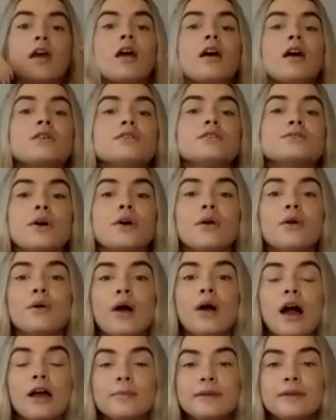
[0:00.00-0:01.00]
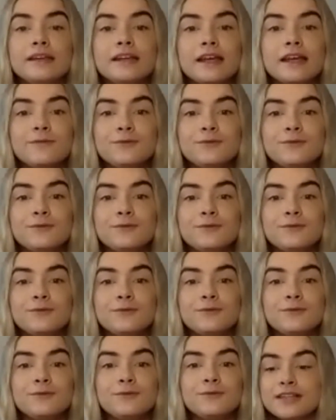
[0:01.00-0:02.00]
So, I mean, if you're
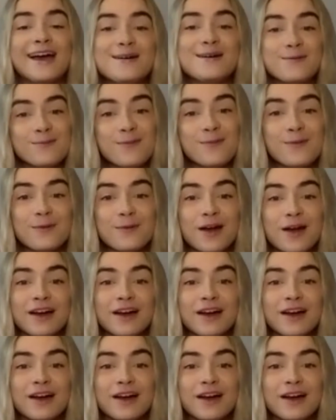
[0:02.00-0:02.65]
sat here